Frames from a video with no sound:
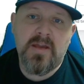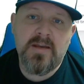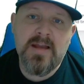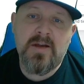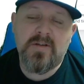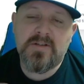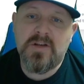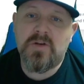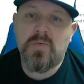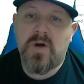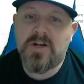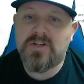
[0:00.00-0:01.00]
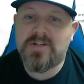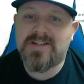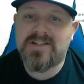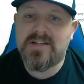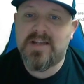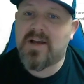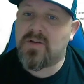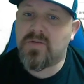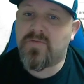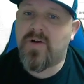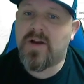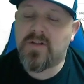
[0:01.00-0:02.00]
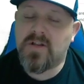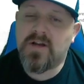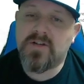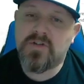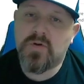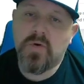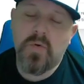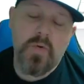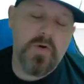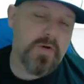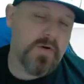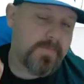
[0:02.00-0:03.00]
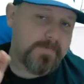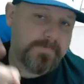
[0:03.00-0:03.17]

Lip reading: and now continue watching to see how you finalize your order.